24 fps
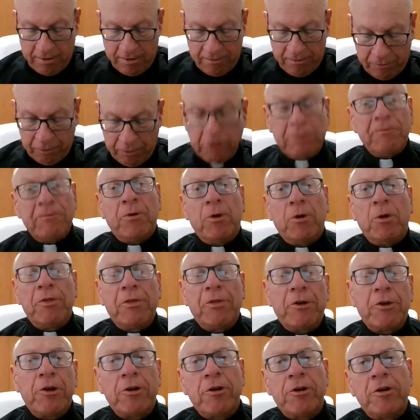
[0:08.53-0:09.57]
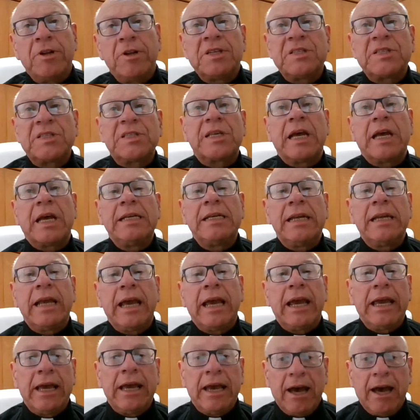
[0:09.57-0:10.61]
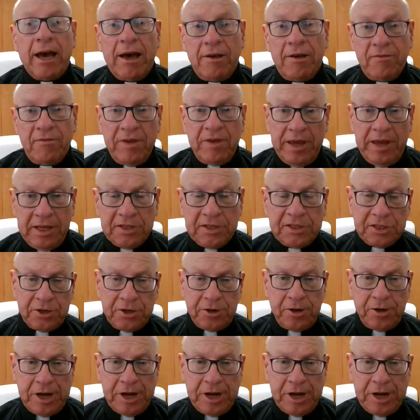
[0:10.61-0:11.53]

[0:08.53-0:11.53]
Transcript: fruitful third Sunday of Easter.